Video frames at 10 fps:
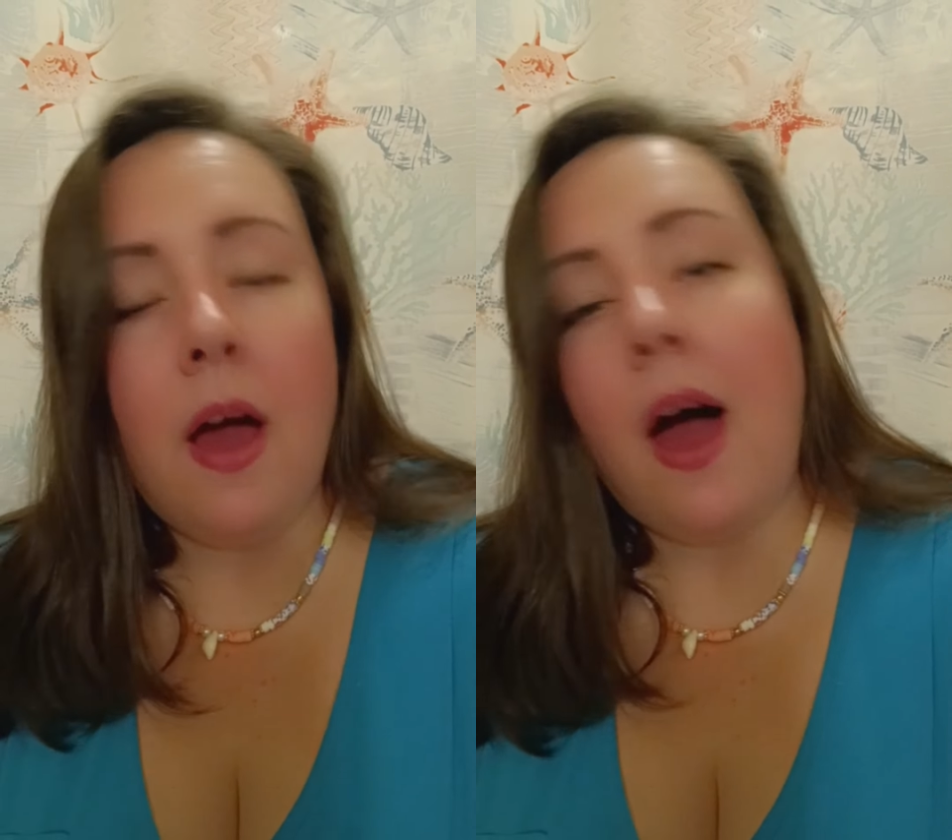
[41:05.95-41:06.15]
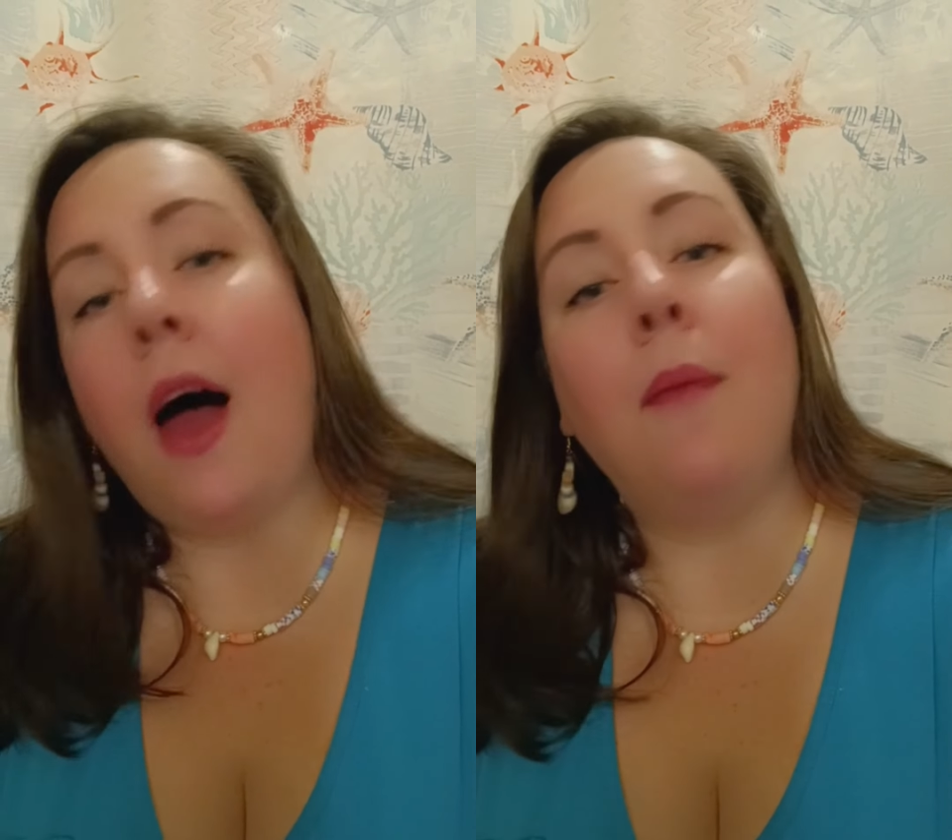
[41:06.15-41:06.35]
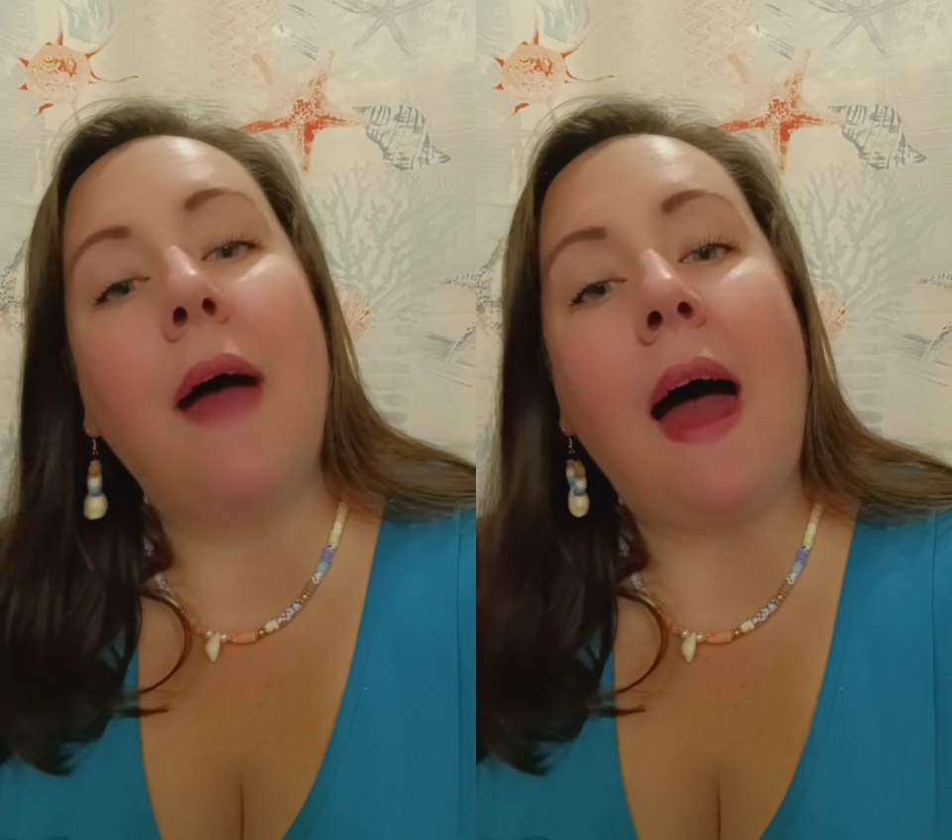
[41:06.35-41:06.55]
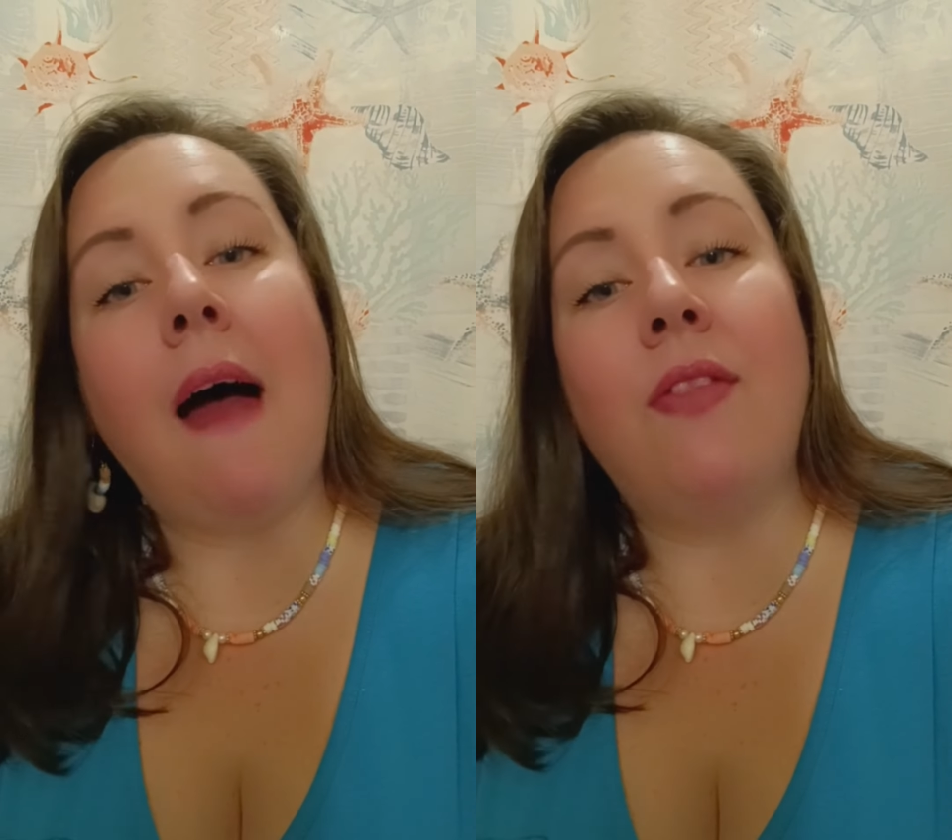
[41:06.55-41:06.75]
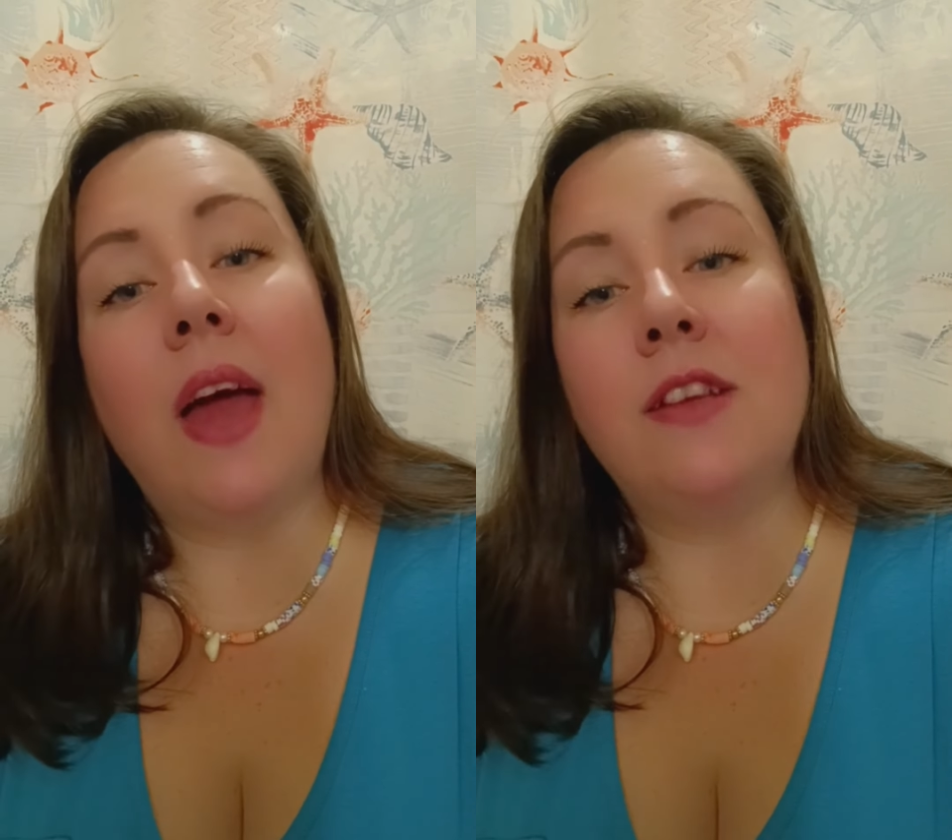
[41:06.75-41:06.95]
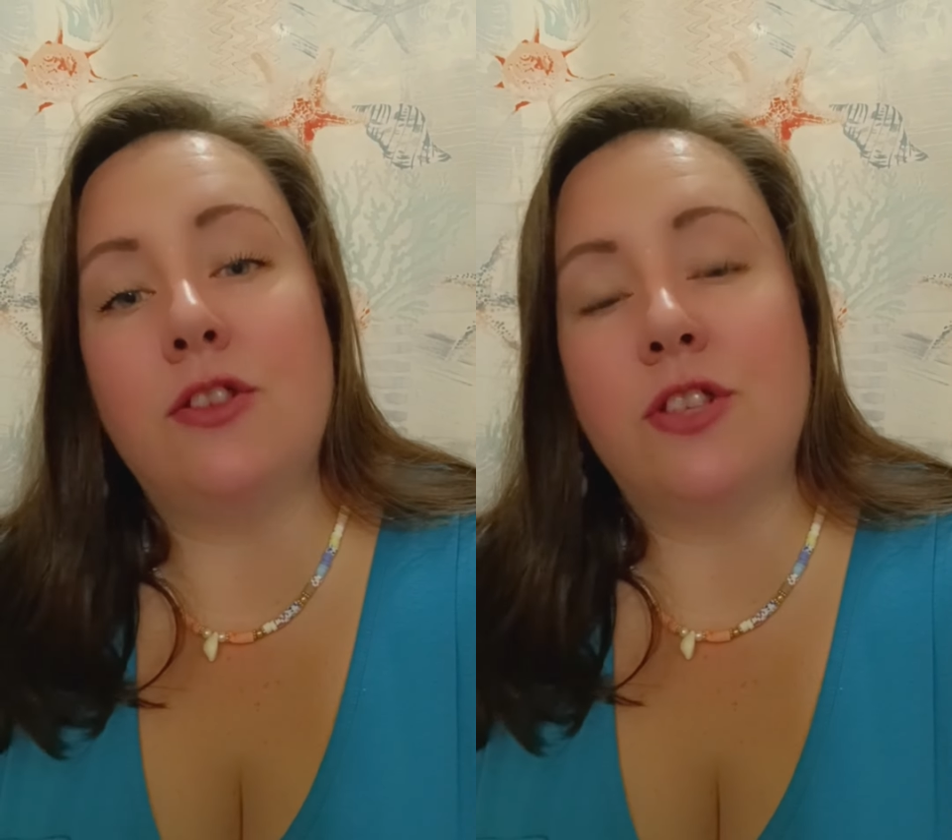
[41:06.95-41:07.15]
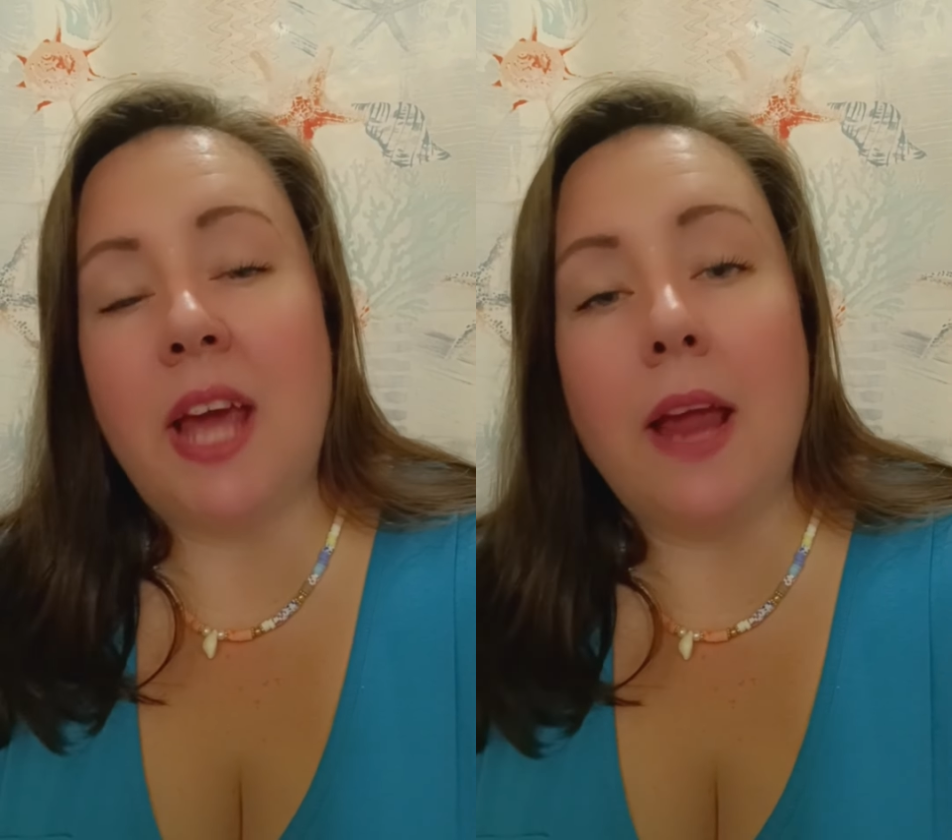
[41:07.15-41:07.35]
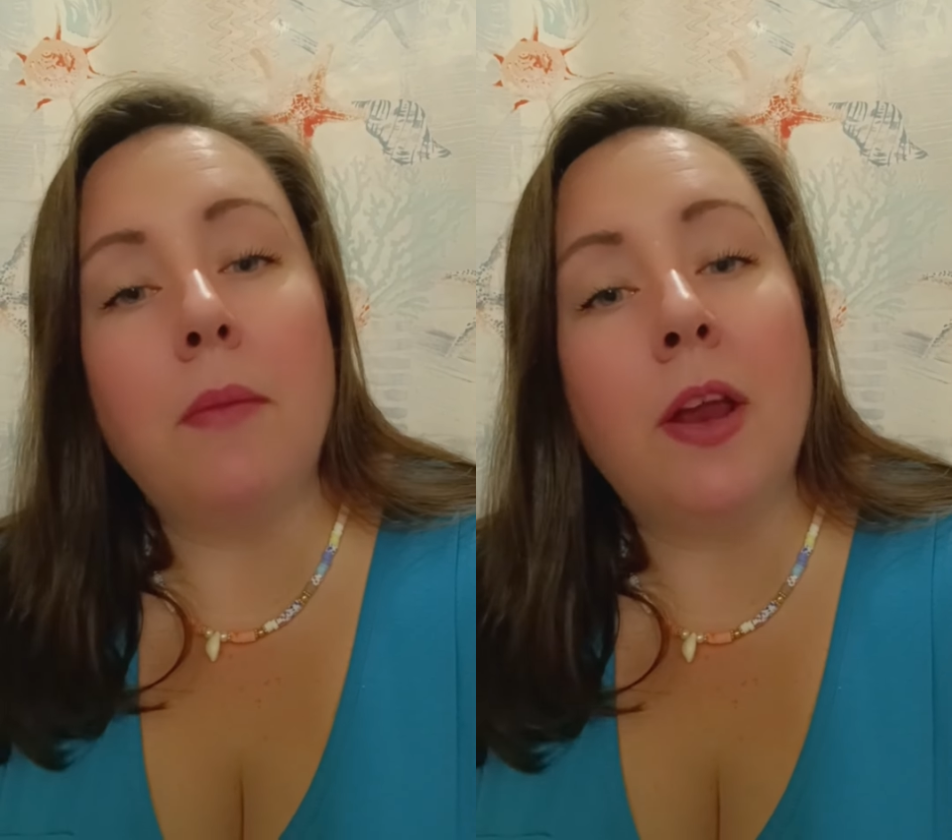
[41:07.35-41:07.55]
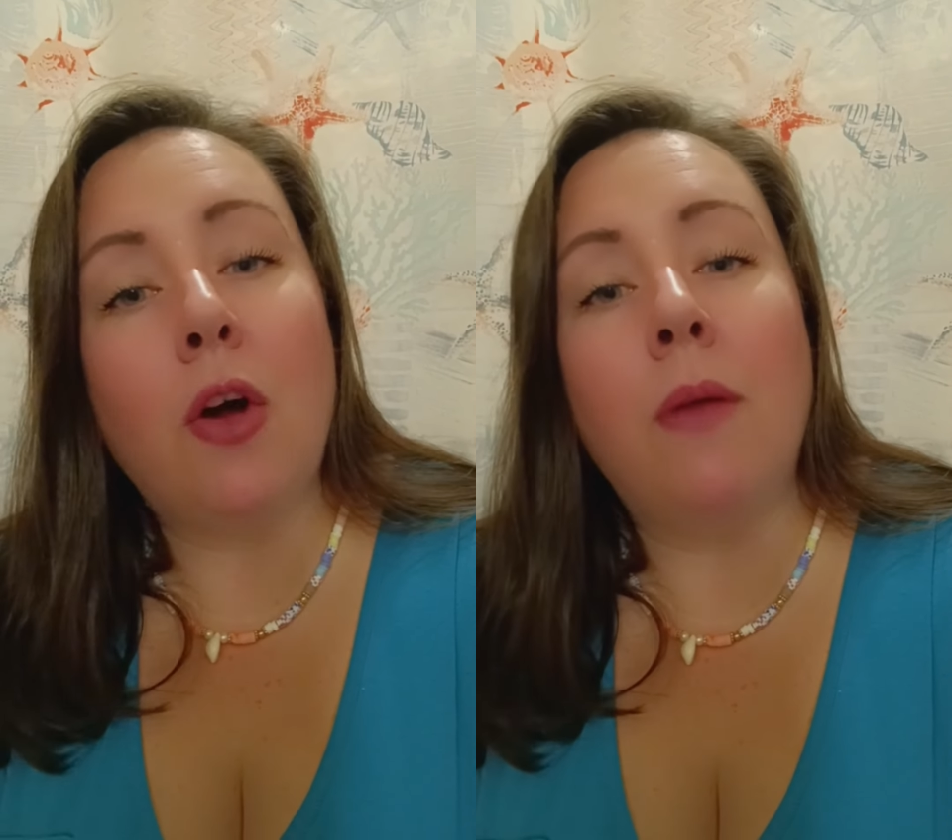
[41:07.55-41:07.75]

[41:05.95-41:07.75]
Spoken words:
Had the entertainment